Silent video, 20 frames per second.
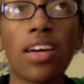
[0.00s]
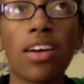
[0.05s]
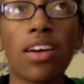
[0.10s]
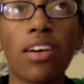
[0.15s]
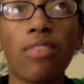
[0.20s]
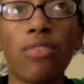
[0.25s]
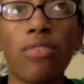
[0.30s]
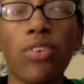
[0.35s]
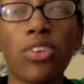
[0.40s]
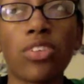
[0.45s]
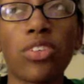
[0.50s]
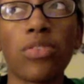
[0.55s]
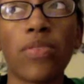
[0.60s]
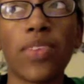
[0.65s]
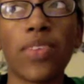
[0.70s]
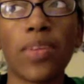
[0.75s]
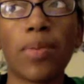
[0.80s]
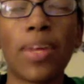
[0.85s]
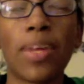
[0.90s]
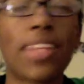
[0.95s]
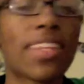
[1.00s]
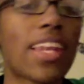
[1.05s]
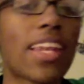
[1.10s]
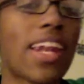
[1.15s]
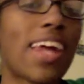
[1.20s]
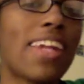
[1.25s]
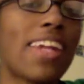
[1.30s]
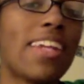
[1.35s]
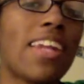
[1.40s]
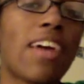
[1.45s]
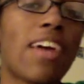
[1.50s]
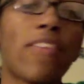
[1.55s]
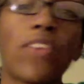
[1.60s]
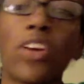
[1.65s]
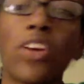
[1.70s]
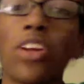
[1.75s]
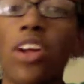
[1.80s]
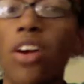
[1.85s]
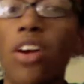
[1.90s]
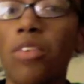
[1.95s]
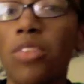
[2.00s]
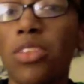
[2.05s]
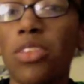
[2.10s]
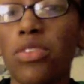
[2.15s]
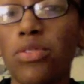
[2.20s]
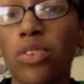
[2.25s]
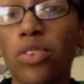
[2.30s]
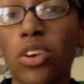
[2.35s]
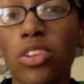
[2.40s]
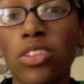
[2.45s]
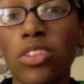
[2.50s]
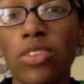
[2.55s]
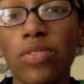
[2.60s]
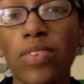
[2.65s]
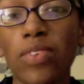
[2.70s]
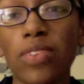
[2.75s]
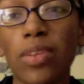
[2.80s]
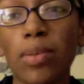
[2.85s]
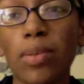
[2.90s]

450 minutes. And I never go over those 450